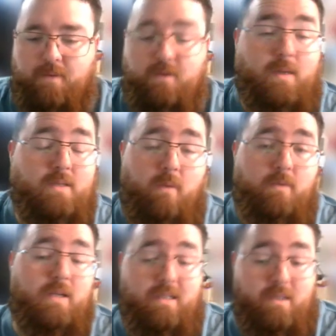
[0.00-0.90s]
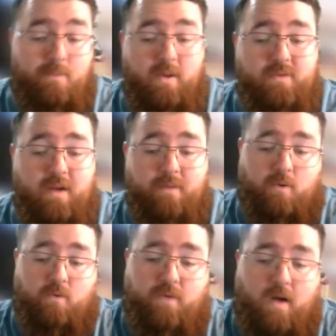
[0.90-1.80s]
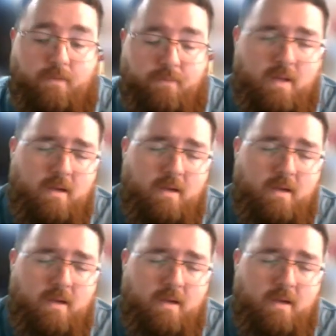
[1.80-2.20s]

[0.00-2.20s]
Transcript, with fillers: And the reason why we're looking at the pre-draft profile